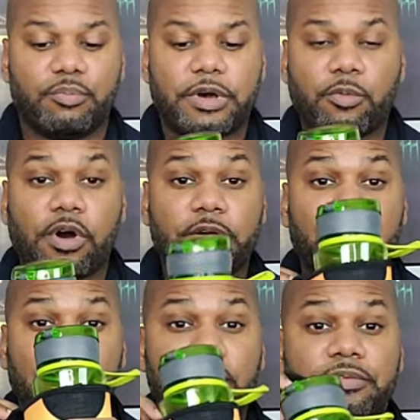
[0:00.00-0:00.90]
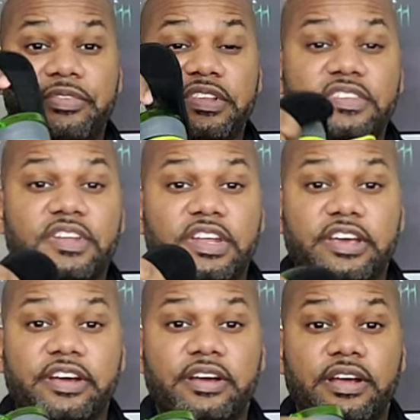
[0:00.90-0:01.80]
my water bottle fits in
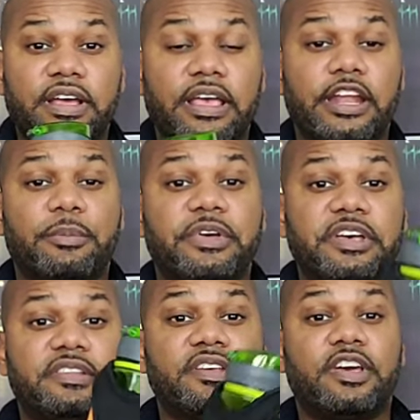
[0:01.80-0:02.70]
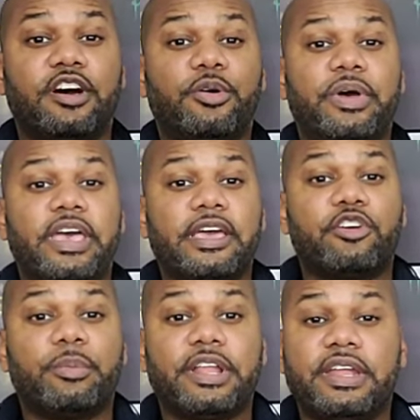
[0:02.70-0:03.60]
there and I'm good to go,
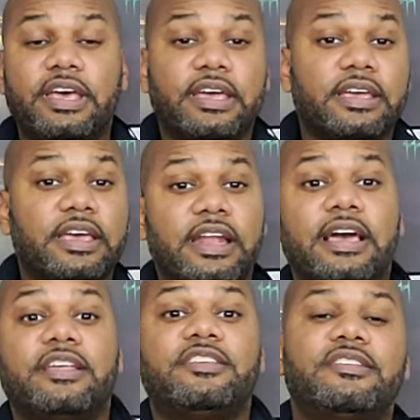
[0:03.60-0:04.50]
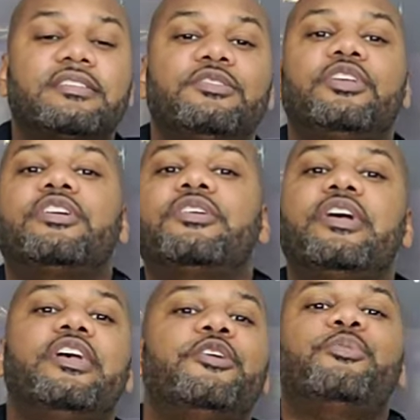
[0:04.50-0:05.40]
hanging on my neck, and I can just, you know,
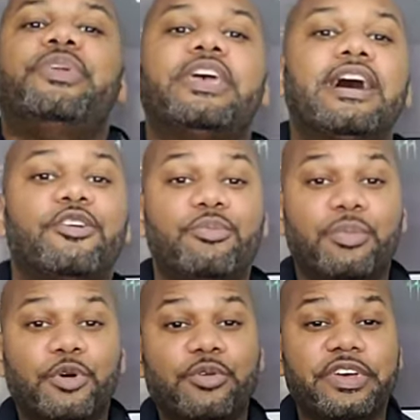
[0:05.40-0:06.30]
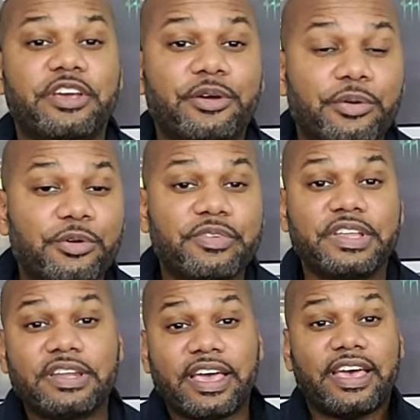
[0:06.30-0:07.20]
be out moving and
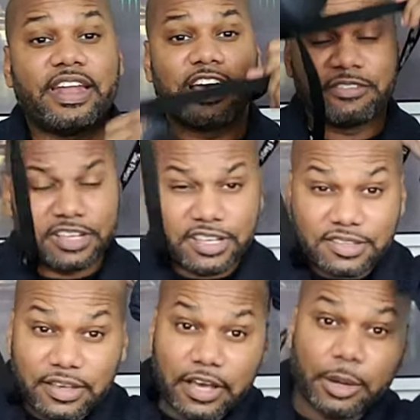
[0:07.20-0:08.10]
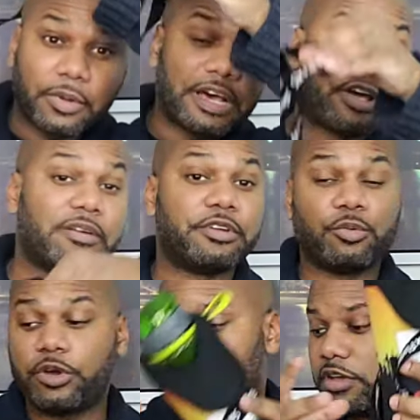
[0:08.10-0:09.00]
grooving and having a good time without having
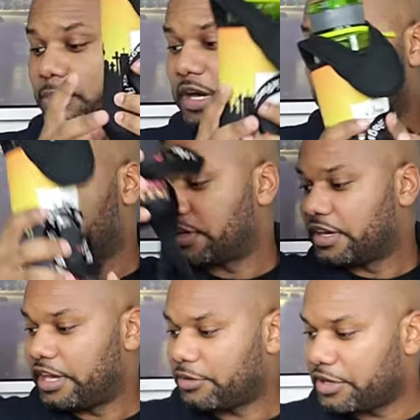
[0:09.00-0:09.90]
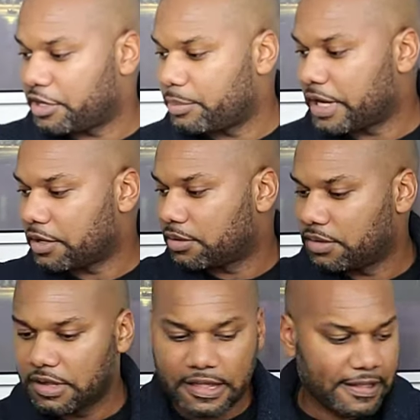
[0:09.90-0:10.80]
to worry about carrying the bottle.